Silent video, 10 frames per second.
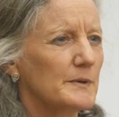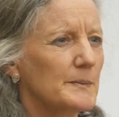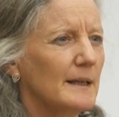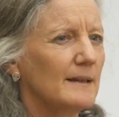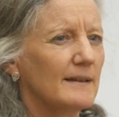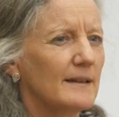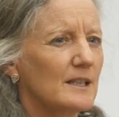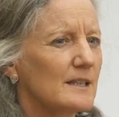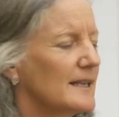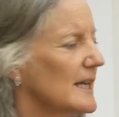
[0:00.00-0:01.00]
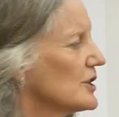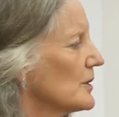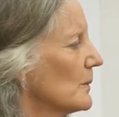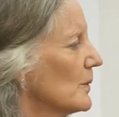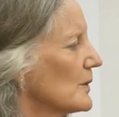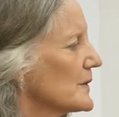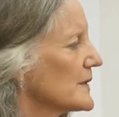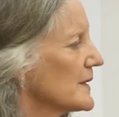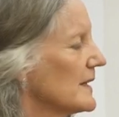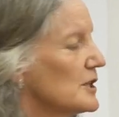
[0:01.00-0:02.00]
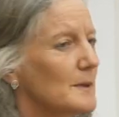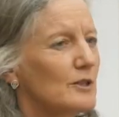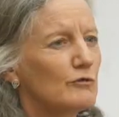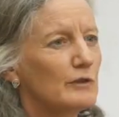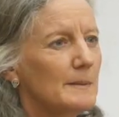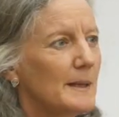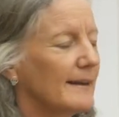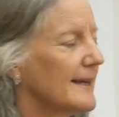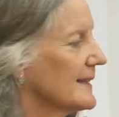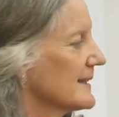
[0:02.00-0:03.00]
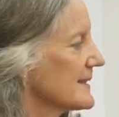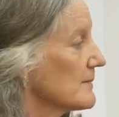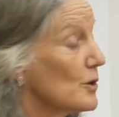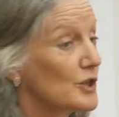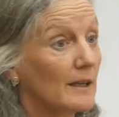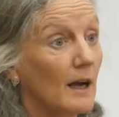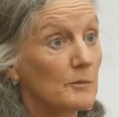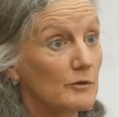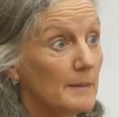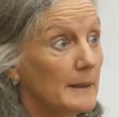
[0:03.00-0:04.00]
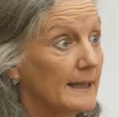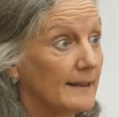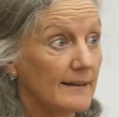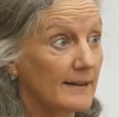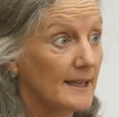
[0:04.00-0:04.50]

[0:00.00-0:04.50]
as well. Nature walks, doing dreamy things, washing up dreamily.